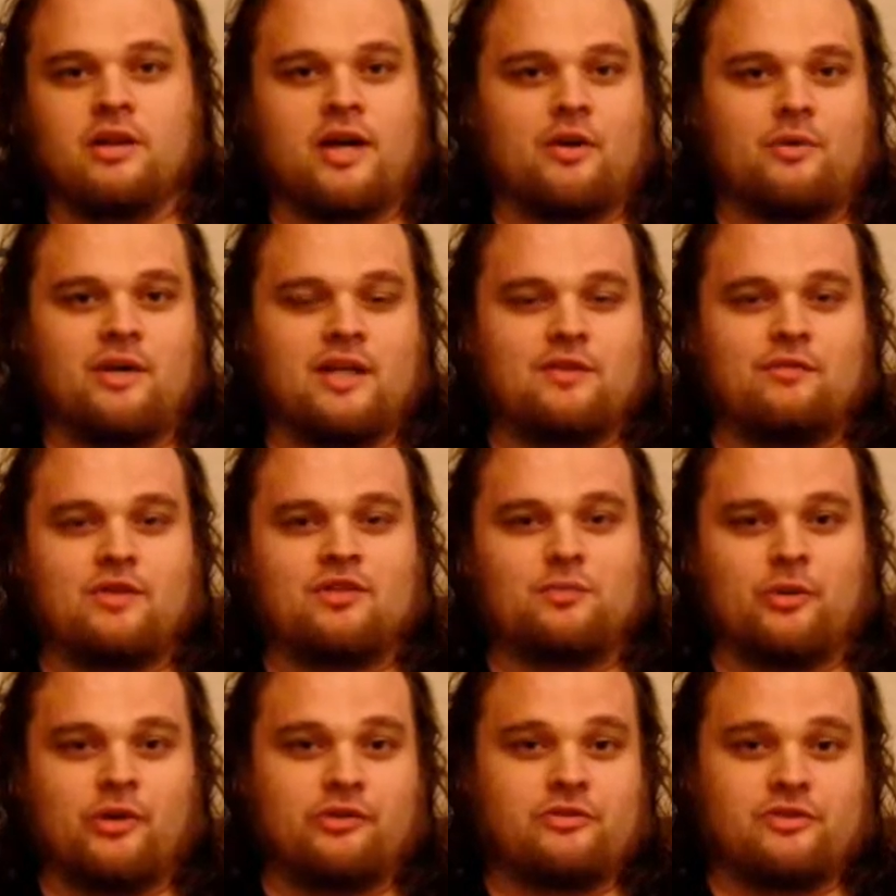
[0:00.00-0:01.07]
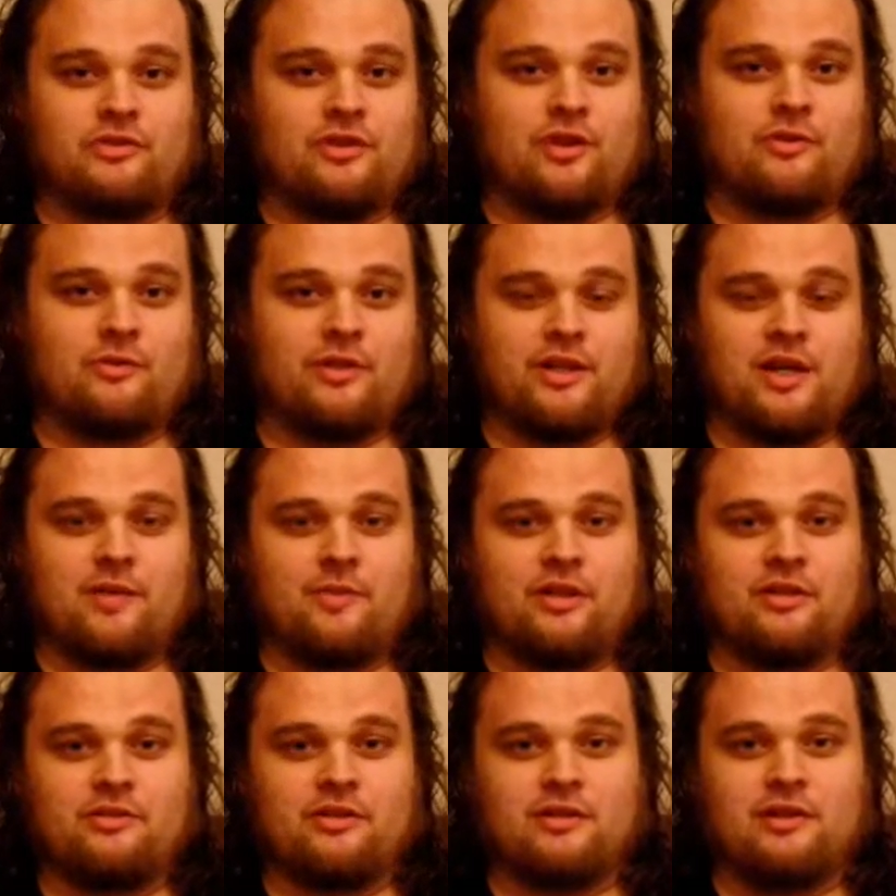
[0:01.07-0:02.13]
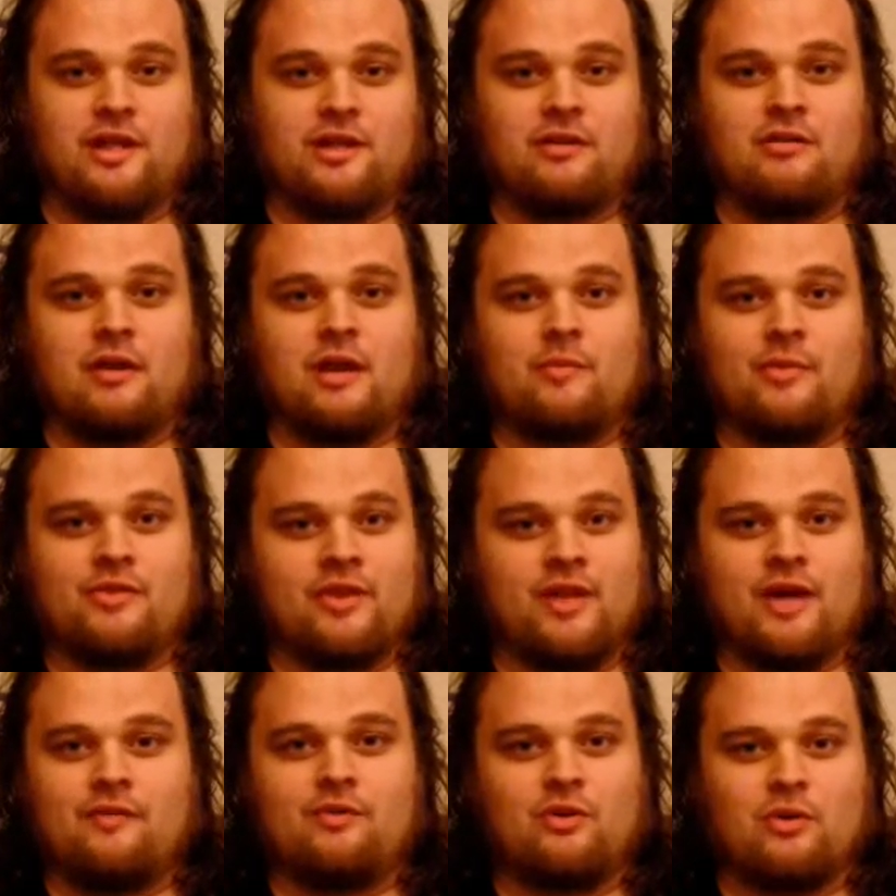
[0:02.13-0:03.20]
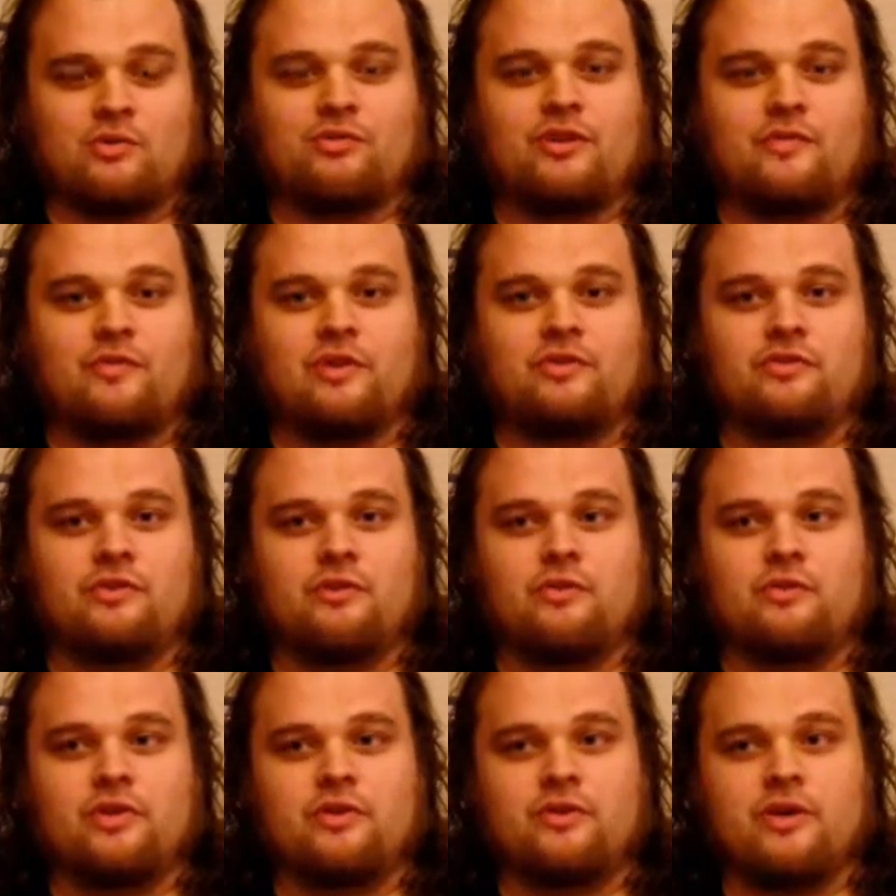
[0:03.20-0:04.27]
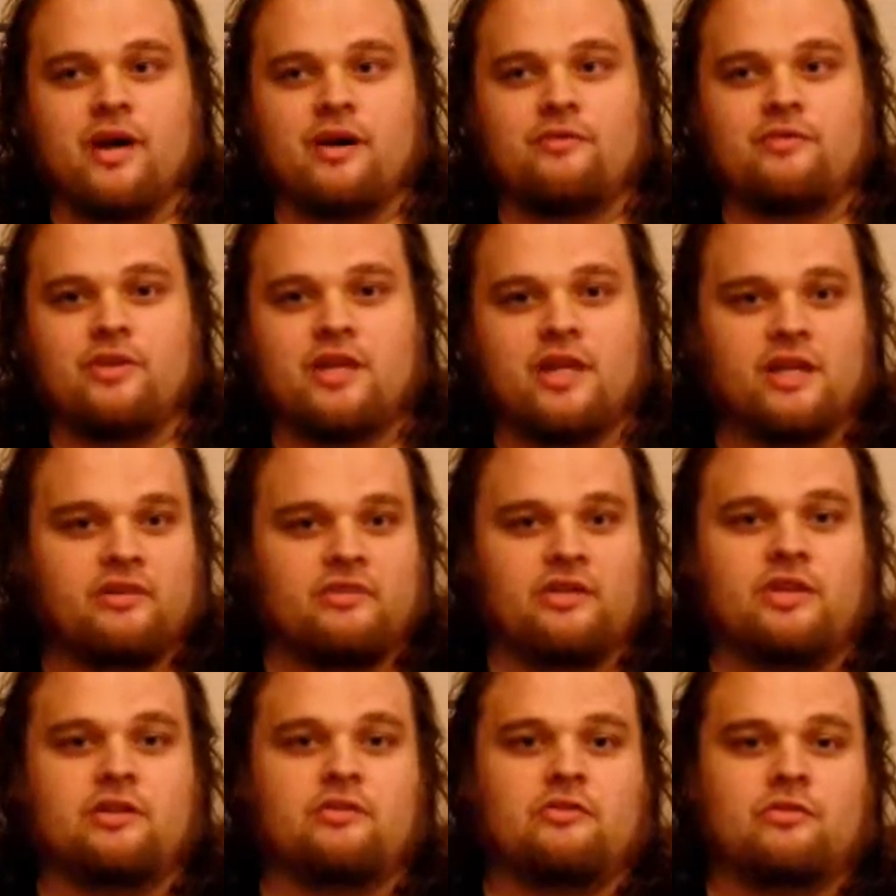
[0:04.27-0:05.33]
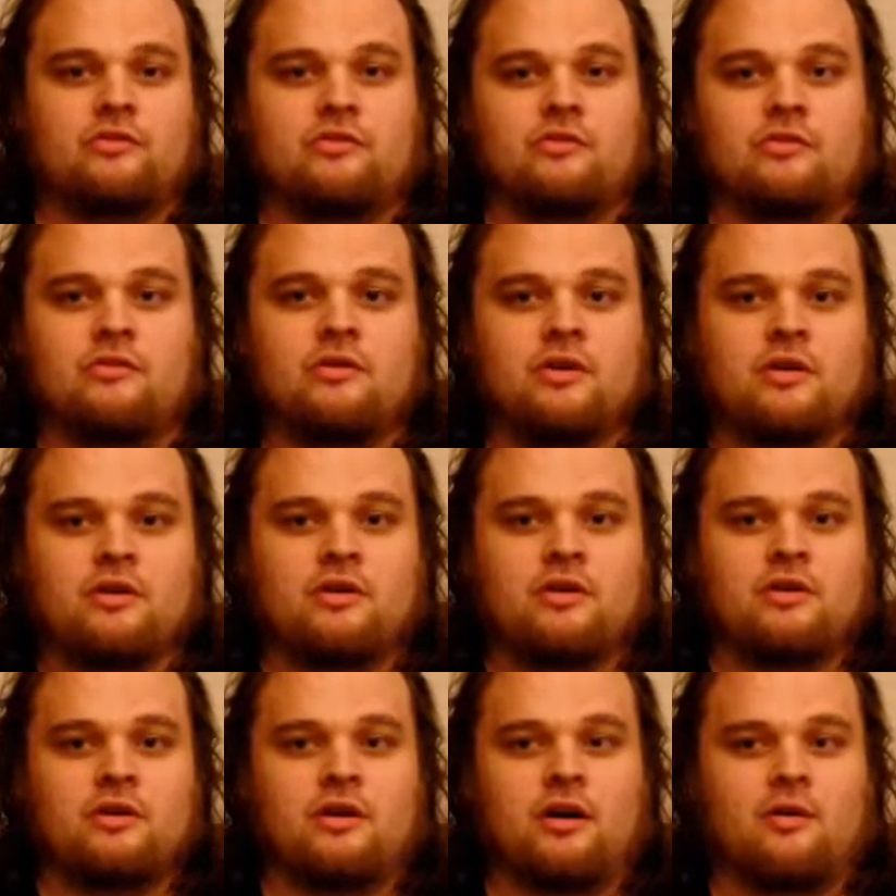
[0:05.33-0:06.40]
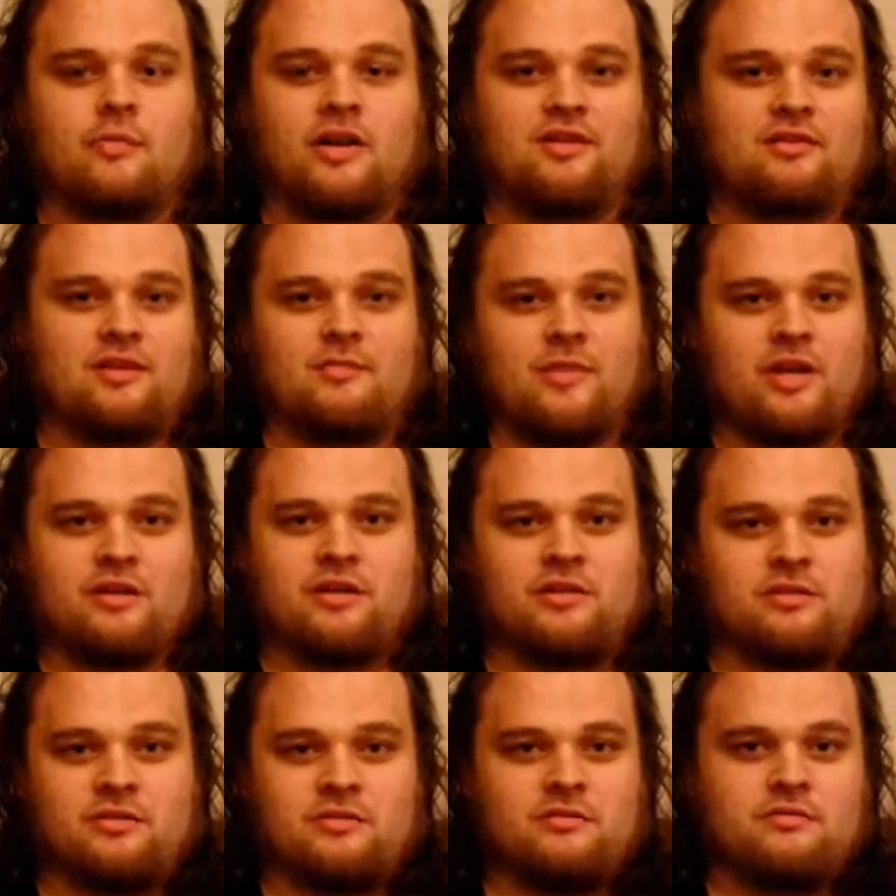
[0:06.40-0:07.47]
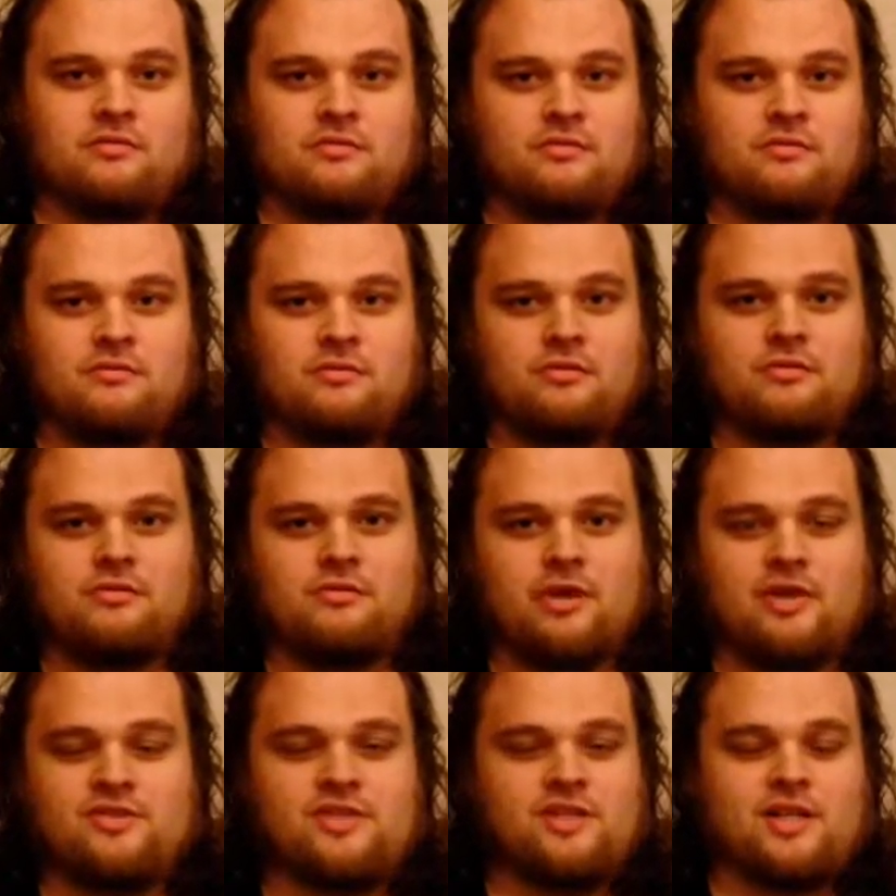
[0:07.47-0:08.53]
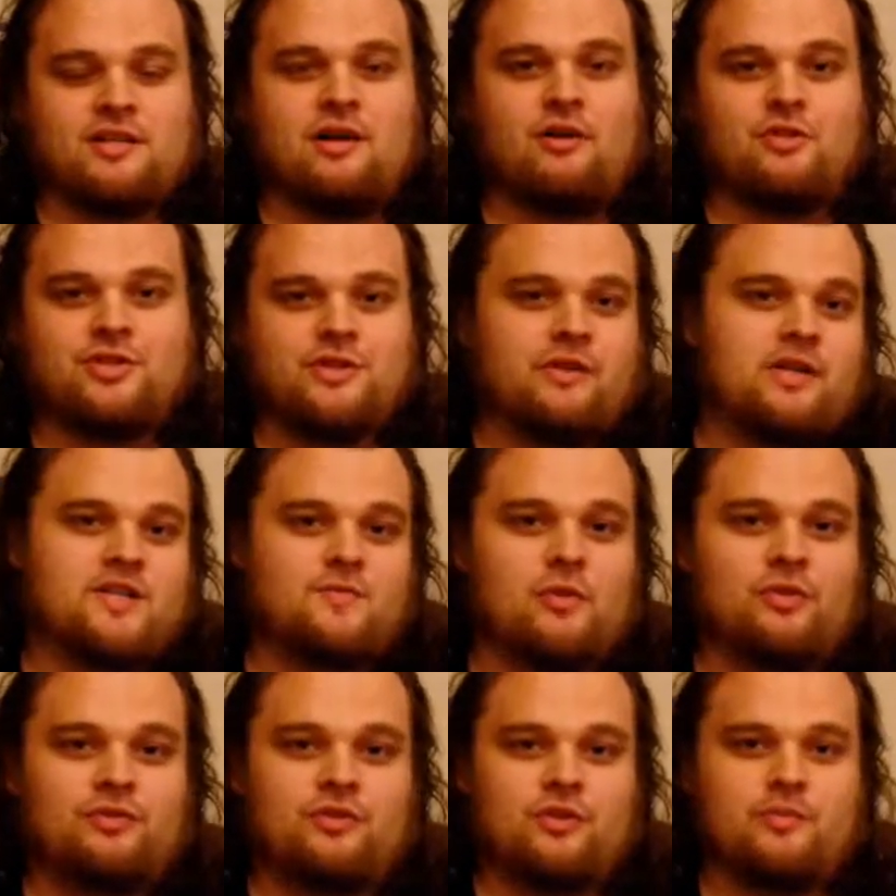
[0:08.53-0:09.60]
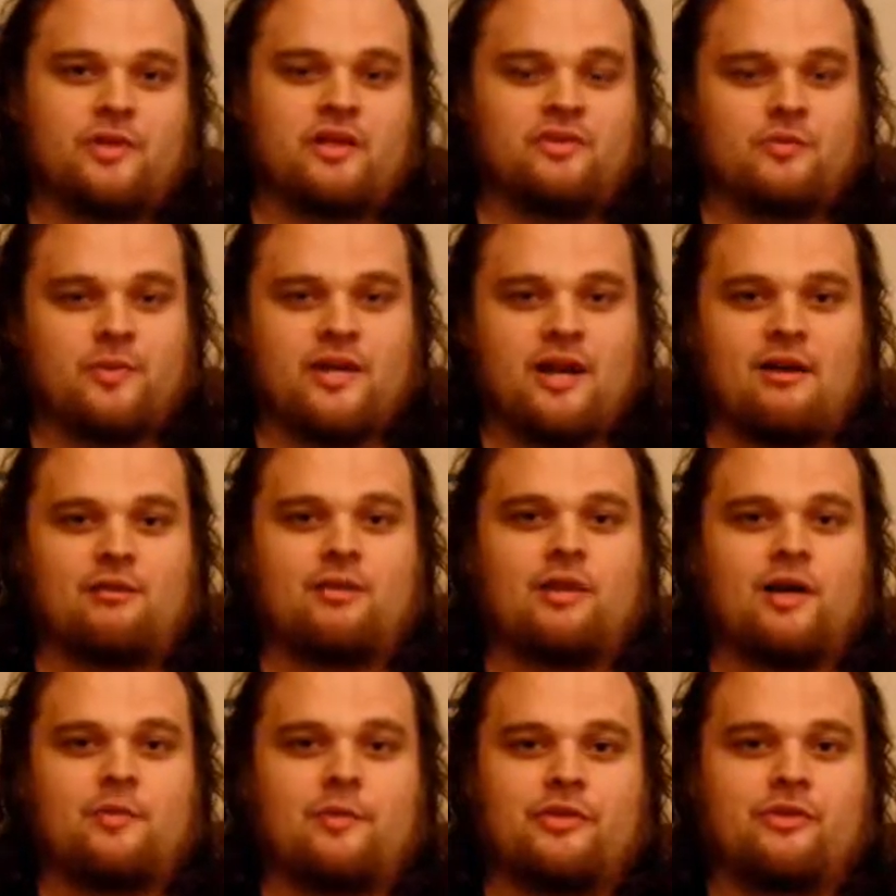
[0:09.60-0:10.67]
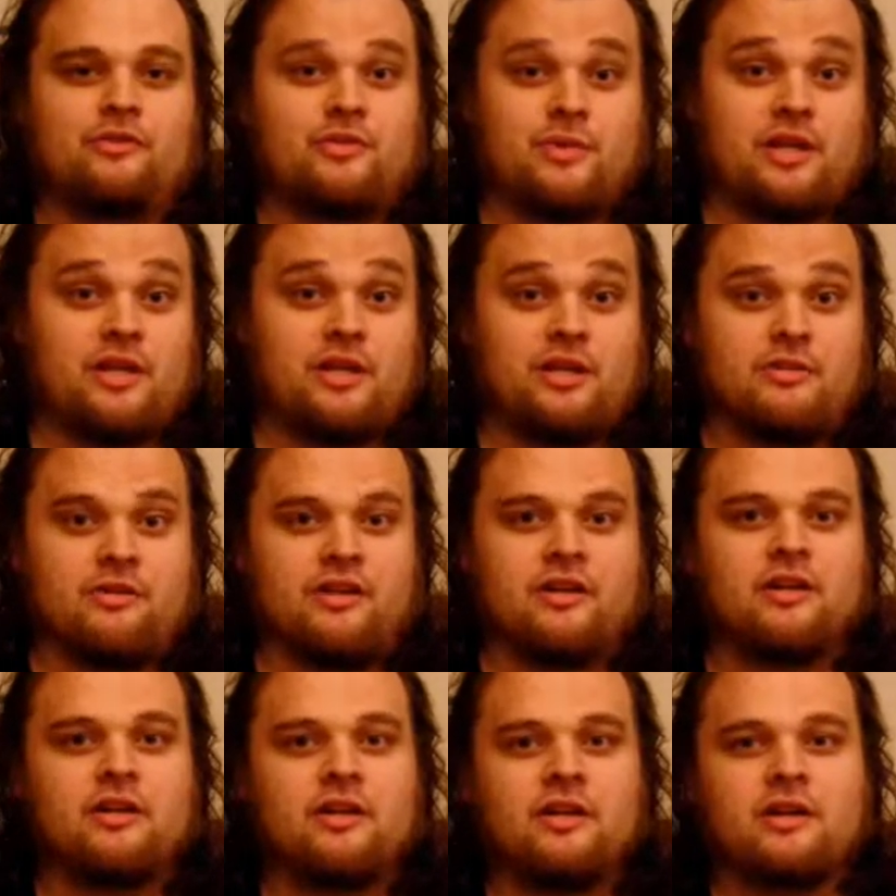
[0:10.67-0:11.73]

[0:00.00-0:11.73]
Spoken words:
I don't want to give away spoilers because they don't really come in until later on, but they have their own stuff they do. Then you have the Ixians who are basically making crazy technology they're not supposed to because it's been outlawed, but they're doing it anyway.